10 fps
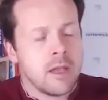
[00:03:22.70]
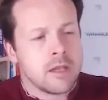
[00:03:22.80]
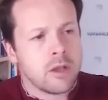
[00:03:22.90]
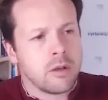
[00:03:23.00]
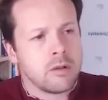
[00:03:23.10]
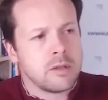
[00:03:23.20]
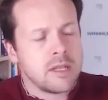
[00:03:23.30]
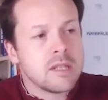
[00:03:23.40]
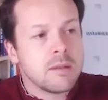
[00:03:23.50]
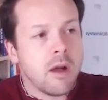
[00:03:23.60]
So
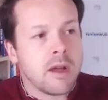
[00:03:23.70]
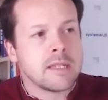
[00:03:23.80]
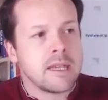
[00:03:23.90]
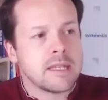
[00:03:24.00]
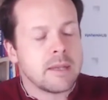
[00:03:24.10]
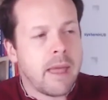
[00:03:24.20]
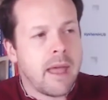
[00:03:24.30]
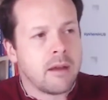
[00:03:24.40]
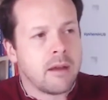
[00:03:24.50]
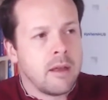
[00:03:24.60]
systemizing is about